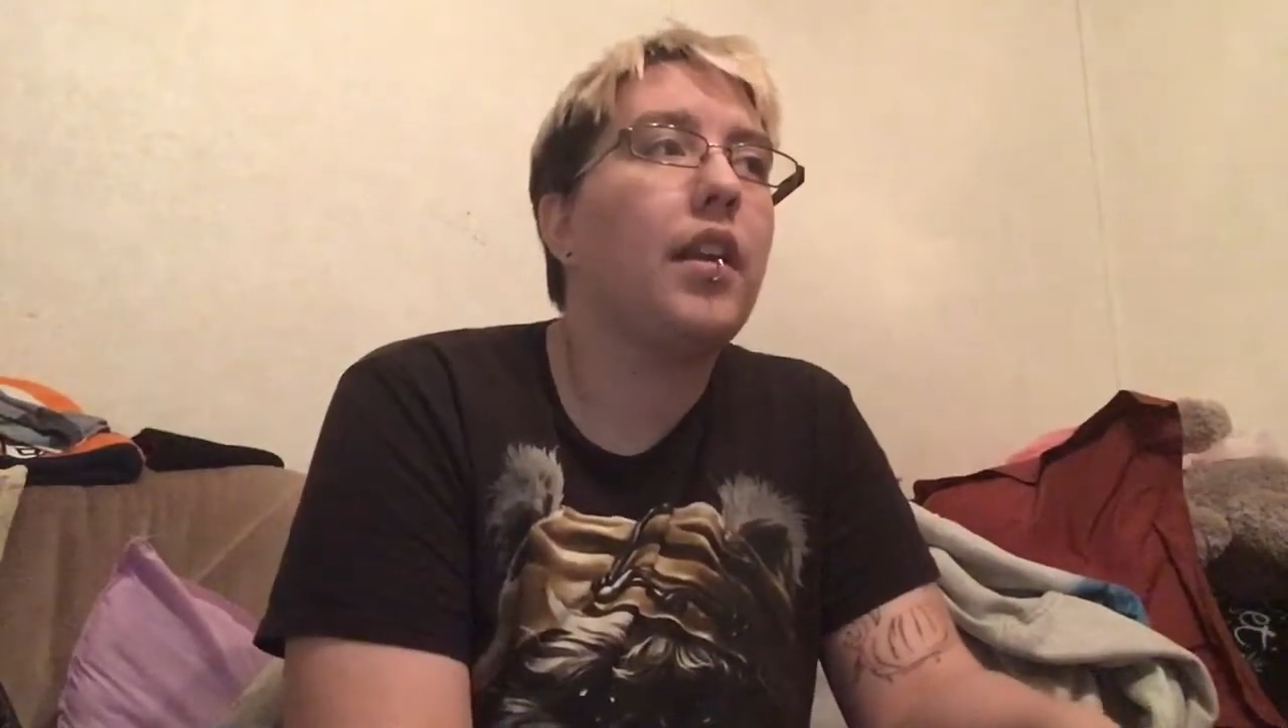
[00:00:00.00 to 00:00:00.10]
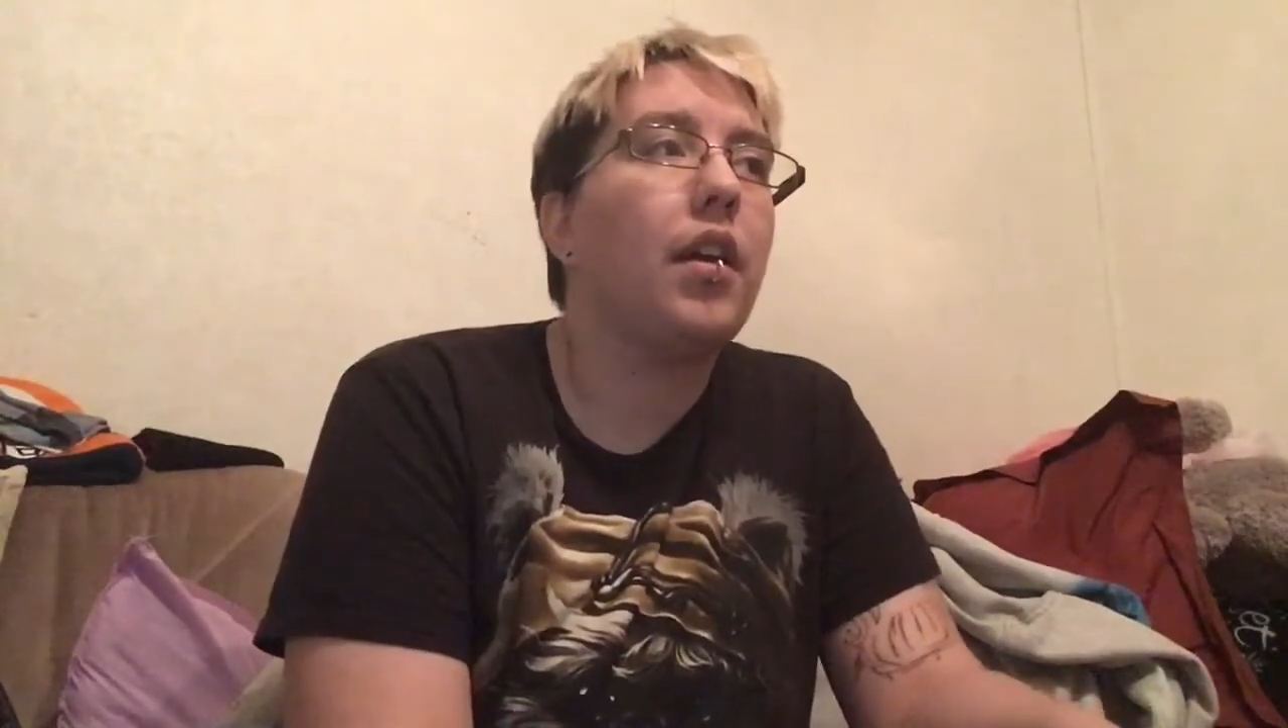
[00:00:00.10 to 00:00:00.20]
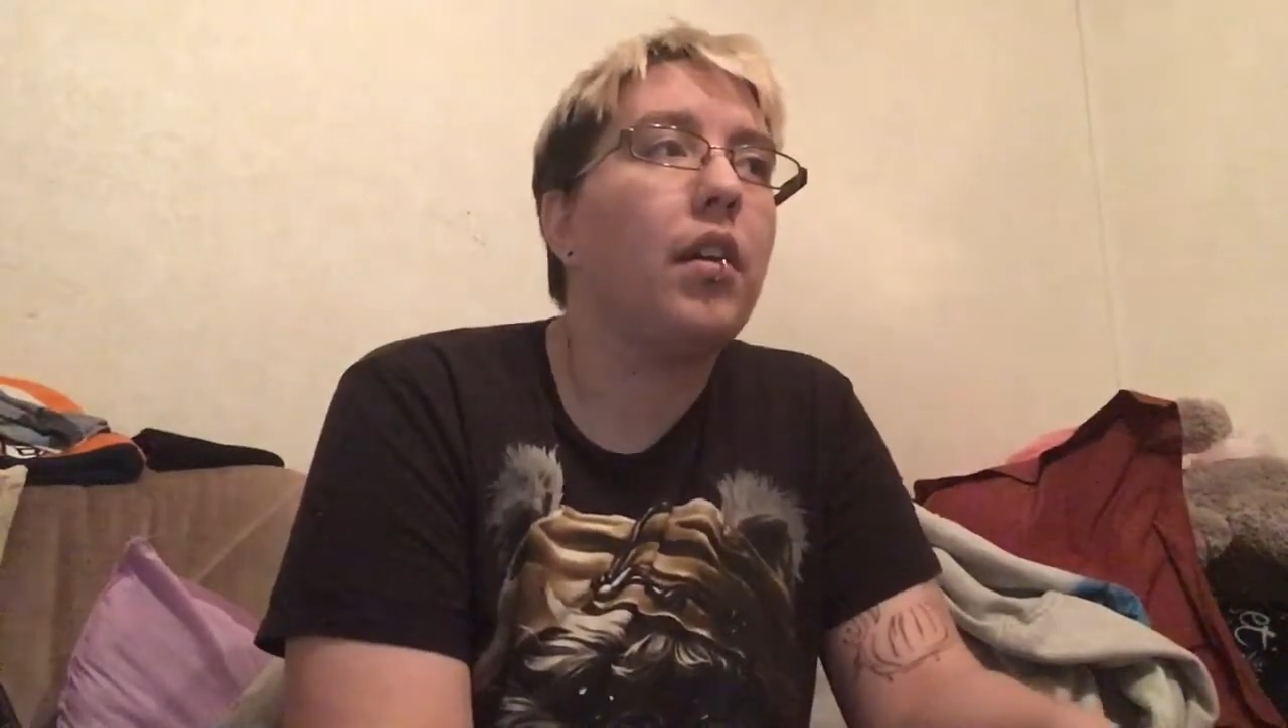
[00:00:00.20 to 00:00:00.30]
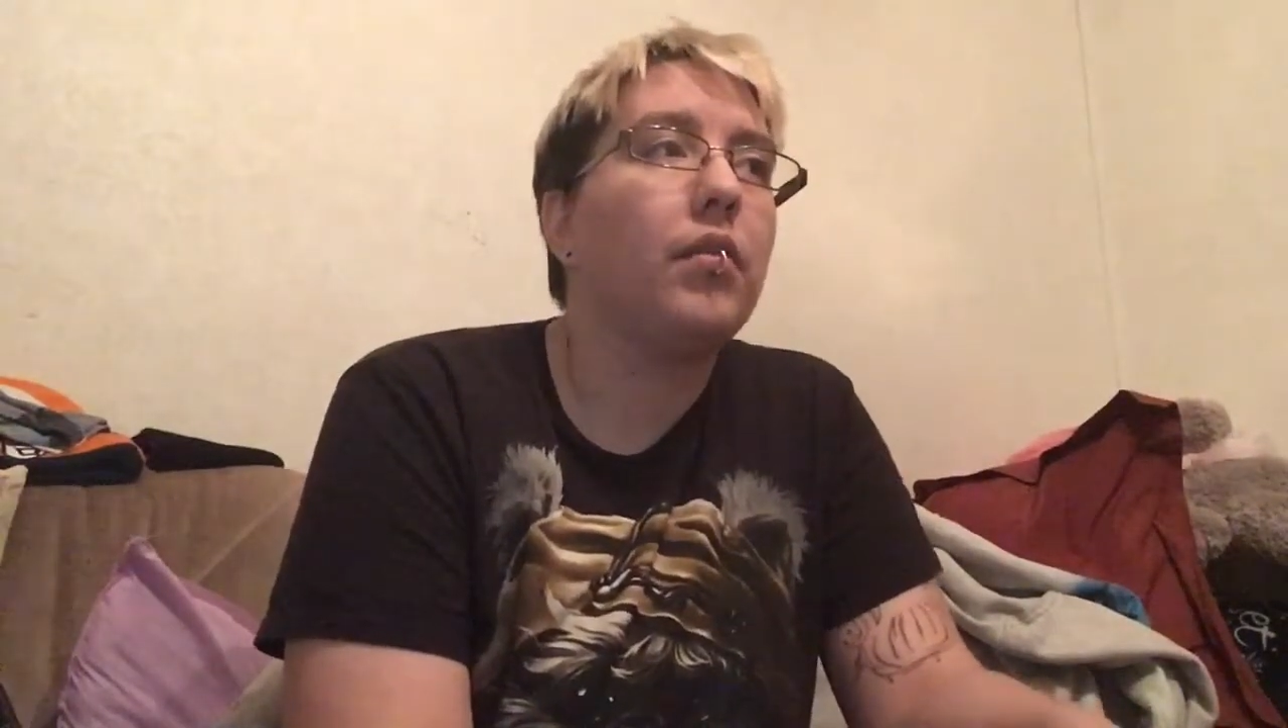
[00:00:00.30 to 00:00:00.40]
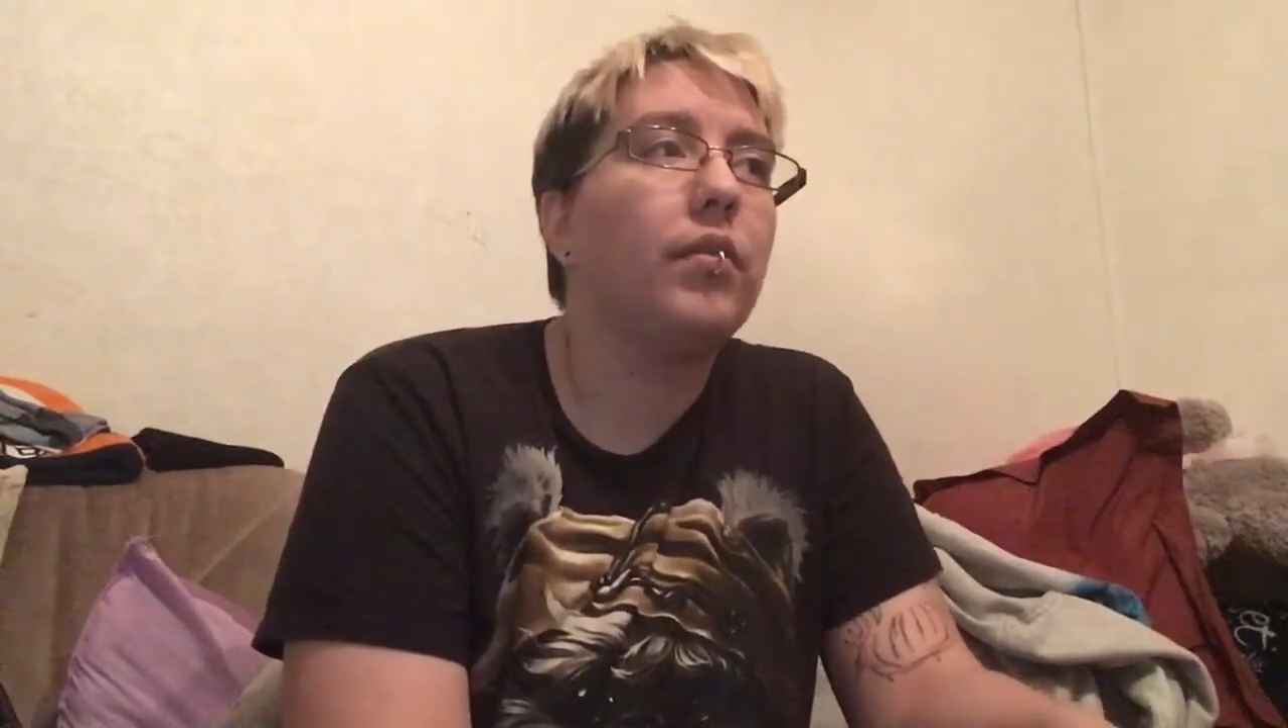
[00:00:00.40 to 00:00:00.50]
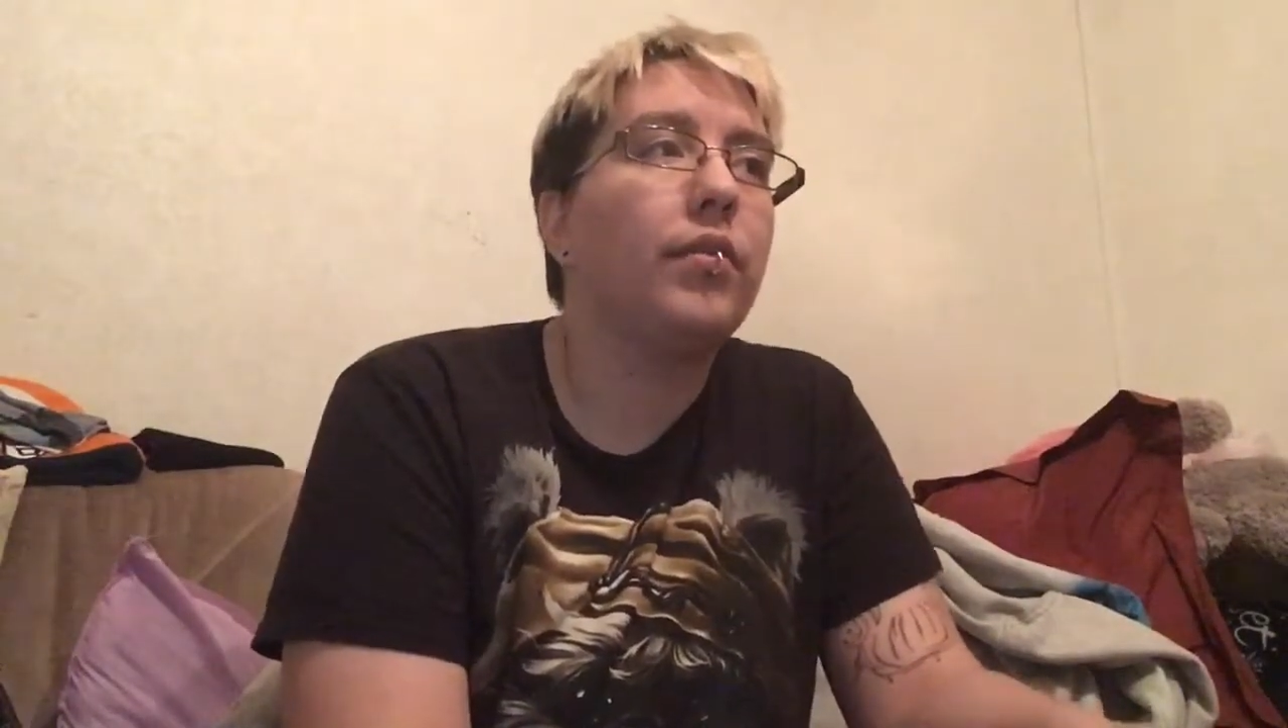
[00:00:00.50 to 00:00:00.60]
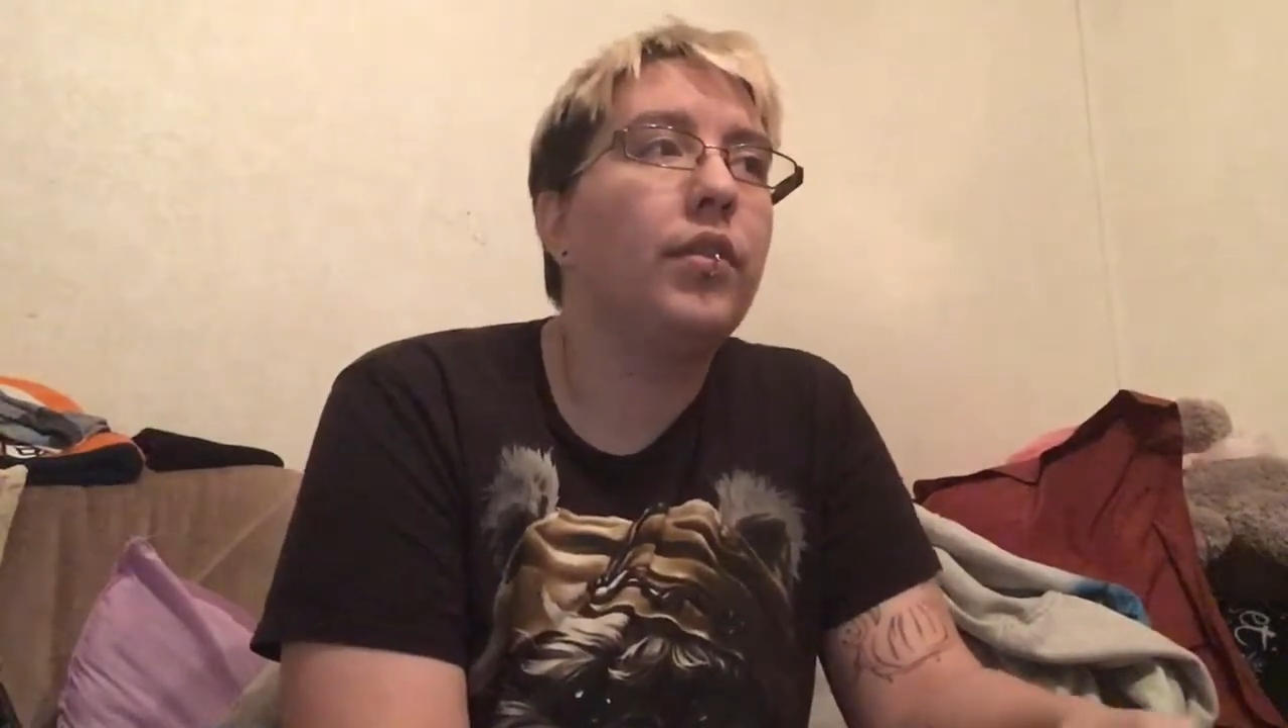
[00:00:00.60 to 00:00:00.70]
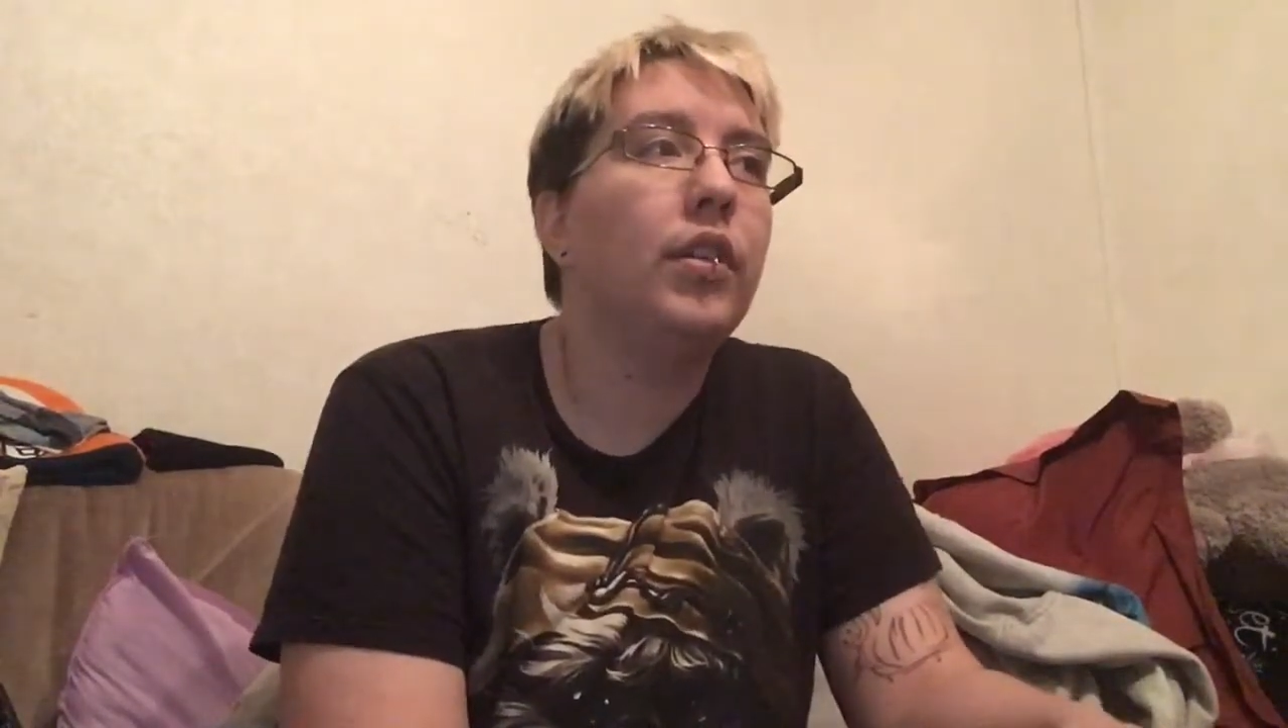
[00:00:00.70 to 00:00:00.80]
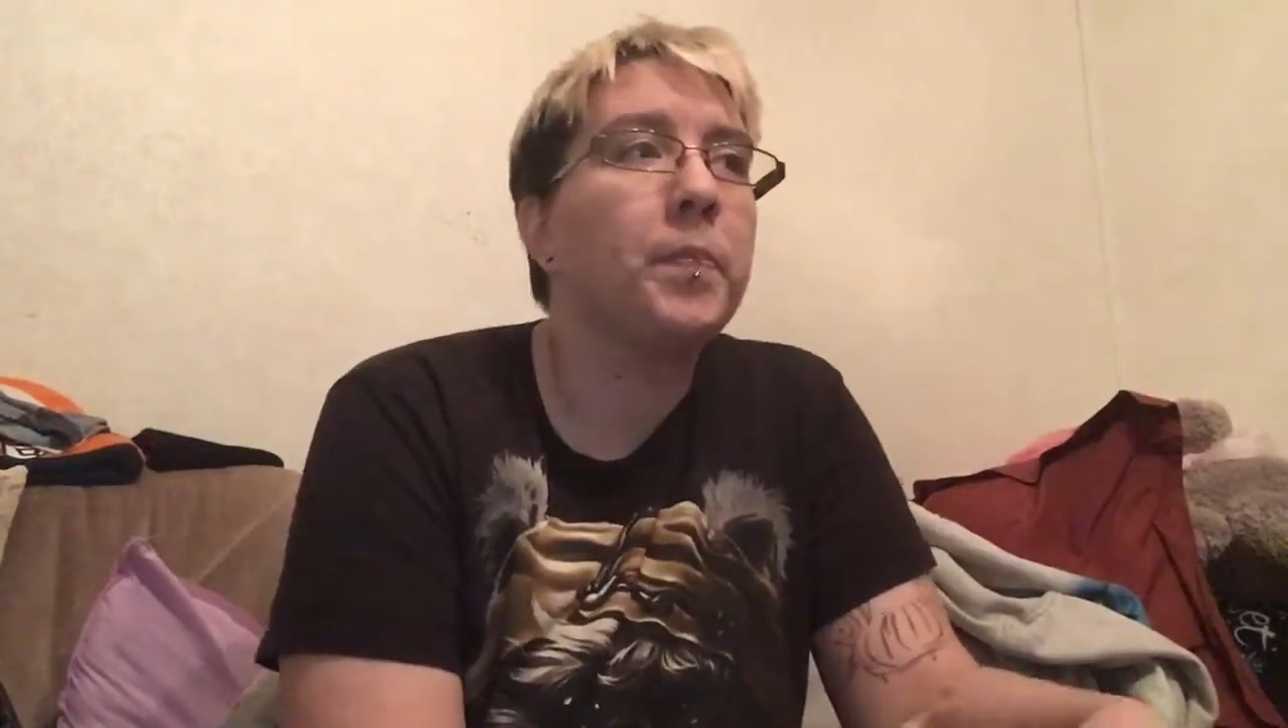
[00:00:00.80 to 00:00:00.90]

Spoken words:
of